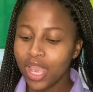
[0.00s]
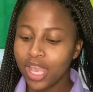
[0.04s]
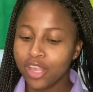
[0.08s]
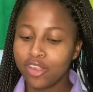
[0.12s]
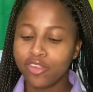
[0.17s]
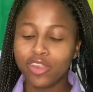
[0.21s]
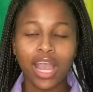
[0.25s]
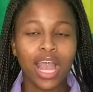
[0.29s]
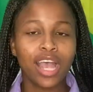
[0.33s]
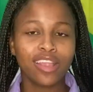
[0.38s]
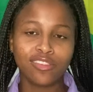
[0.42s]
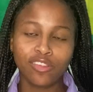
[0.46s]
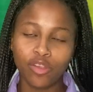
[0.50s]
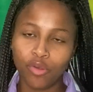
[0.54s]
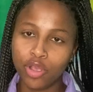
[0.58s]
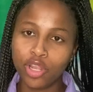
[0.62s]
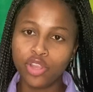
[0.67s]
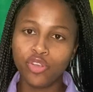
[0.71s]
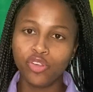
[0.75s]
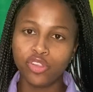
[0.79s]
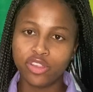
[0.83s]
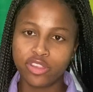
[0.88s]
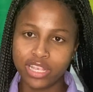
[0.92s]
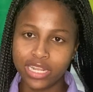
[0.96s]
I saw we
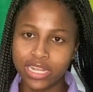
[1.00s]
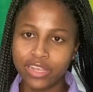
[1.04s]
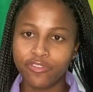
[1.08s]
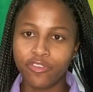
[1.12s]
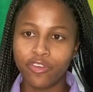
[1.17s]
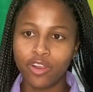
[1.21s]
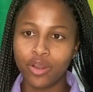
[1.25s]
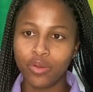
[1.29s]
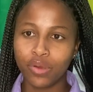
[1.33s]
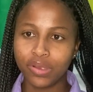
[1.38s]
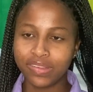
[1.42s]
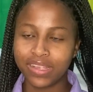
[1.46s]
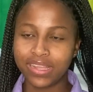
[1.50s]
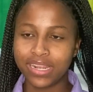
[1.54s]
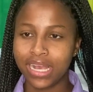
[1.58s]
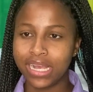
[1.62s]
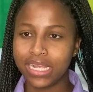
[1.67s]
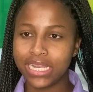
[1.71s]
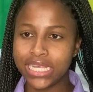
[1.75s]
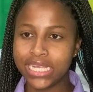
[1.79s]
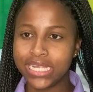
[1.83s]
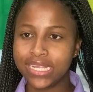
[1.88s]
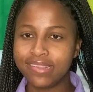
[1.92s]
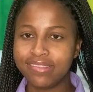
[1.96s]
used to live close and all
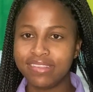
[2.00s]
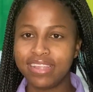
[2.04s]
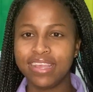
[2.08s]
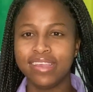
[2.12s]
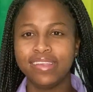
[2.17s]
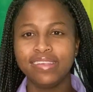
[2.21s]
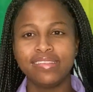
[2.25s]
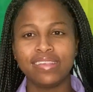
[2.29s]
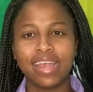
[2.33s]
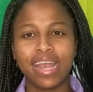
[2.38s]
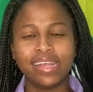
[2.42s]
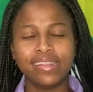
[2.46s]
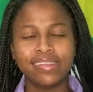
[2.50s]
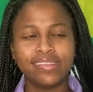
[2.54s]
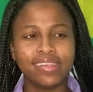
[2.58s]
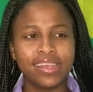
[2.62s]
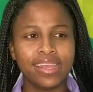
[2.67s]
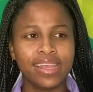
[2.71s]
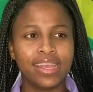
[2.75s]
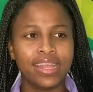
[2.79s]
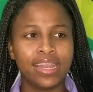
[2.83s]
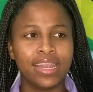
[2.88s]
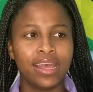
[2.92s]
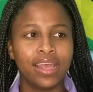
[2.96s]
these things
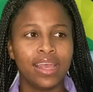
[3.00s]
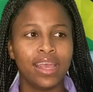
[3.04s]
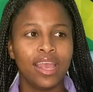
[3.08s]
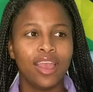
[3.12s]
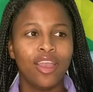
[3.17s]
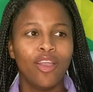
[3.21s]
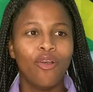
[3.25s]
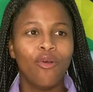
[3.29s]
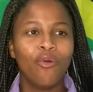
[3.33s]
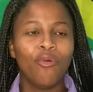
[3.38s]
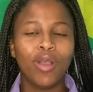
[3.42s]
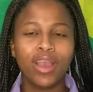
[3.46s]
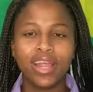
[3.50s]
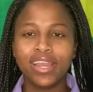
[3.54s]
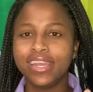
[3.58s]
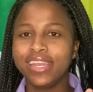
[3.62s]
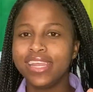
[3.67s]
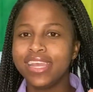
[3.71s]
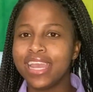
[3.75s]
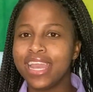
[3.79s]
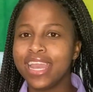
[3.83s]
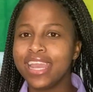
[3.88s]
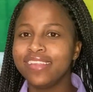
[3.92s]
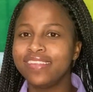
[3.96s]
until one
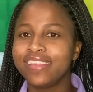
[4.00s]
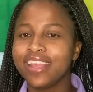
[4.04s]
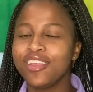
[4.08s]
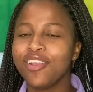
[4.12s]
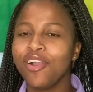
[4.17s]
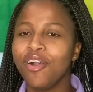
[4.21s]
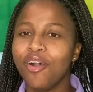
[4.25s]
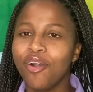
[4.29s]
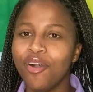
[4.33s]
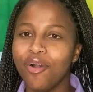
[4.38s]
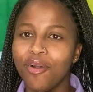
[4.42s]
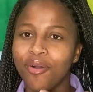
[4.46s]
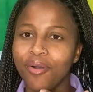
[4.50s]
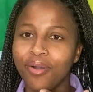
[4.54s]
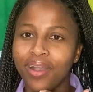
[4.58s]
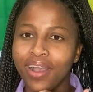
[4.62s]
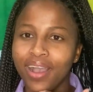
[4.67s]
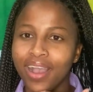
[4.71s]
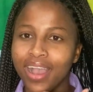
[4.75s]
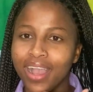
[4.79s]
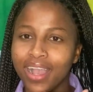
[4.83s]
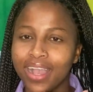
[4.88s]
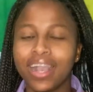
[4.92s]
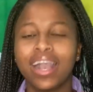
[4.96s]
day he said, yo,
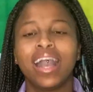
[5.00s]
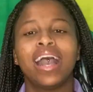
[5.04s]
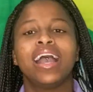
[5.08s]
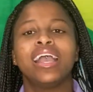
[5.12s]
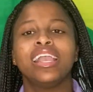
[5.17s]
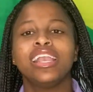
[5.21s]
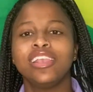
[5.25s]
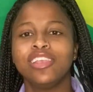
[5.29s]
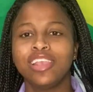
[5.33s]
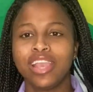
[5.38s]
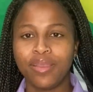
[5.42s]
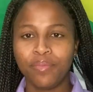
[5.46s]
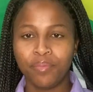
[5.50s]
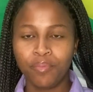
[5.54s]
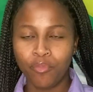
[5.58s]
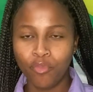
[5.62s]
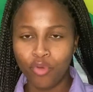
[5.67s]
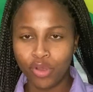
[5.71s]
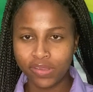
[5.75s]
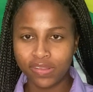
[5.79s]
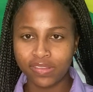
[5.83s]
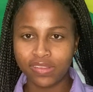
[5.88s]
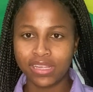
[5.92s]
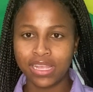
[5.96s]

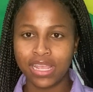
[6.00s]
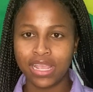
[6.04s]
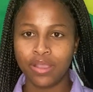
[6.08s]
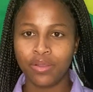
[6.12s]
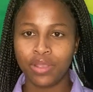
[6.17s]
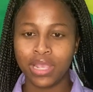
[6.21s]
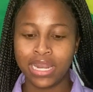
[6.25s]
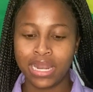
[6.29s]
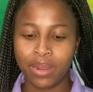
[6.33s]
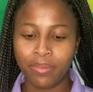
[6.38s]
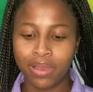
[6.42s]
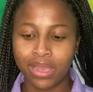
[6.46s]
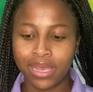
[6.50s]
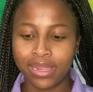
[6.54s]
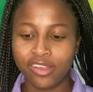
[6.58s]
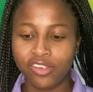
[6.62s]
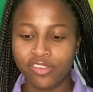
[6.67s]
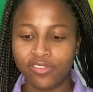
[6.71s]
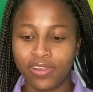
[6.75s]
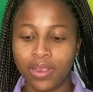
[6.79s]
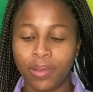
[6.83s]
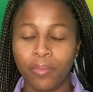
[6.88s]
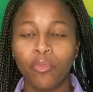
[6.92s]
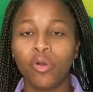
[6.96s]
mostly in my
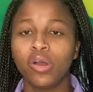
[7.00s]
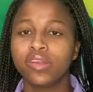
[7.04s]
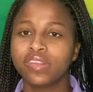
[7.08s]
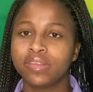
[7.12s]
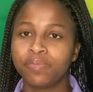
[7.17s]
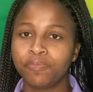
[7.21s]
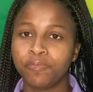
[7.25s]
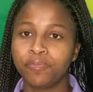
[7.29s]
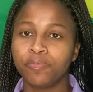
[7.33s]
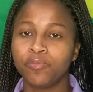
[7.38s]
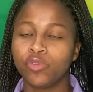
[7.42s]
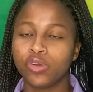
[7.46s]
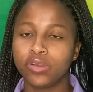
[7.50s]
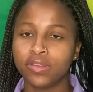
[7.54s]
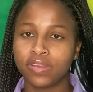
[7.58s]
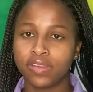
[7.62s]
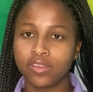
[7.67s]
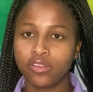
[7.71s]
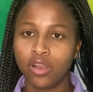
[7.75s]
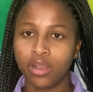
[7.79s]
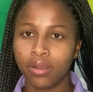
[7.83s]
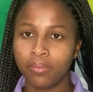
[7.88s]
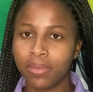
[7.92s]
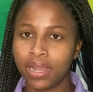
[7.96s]
district, most
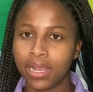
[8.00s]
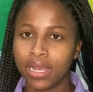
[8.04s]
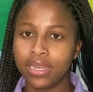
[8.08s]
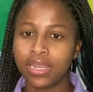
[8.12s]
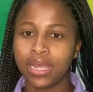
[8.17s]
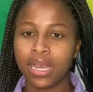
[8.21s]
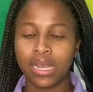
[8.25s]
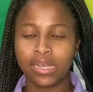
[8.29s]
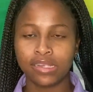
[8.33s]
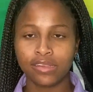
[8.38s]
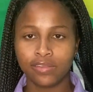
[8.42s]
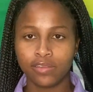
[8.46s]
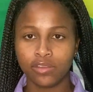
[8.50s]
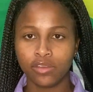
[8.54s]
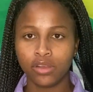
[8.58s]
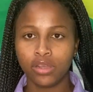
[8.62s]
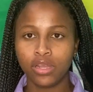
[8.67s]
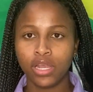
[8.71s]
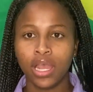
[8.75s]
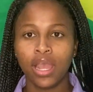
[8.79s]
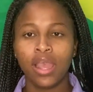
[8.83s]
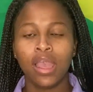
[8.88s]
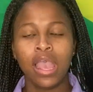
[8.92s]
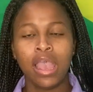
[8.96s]
young man and so
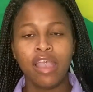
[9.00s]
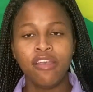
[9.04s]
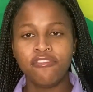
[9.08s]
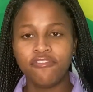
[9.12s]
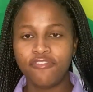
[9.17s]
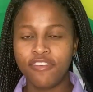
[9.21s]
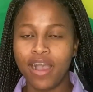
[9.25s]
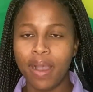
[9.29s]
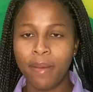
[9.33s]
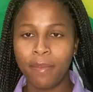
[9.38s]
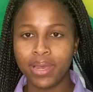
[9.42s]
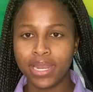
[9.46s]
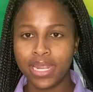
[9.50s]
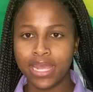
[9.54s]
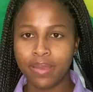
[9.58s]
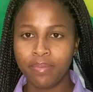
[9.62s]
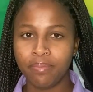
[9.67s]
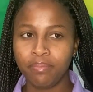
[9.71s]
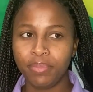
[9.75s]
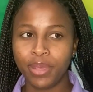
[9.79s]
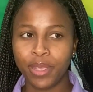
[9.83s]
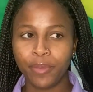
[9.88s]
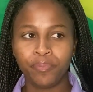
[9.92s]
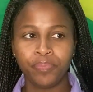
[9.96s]
farmer them
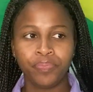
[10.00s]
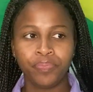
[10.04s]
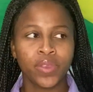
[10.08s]
be.